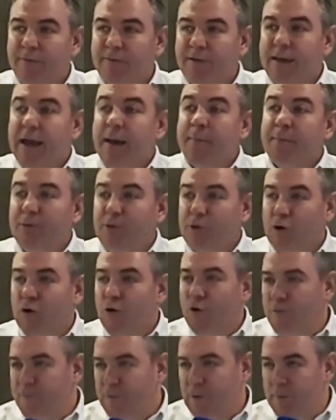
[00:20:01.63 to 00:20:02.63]
gap in the
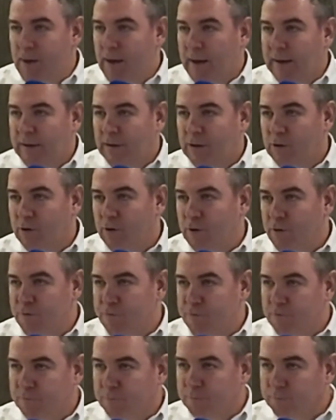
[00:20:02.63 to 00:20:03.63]
curve or a belly of the
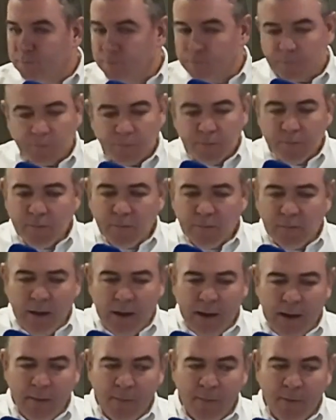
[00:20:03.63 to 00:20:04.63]
curve.
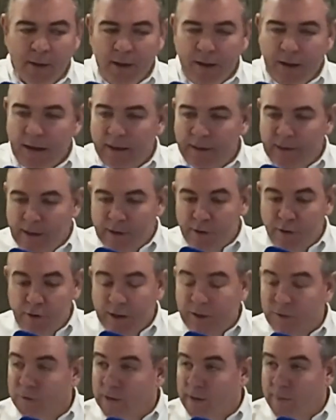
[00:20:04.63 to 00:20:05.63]
And you
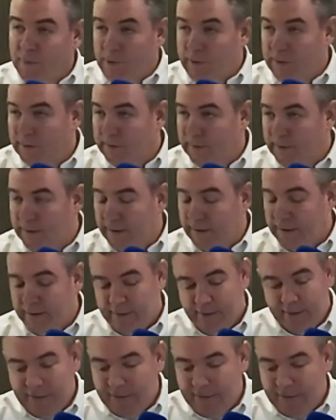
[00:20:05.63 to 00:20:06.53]
hit on that point. Yeah.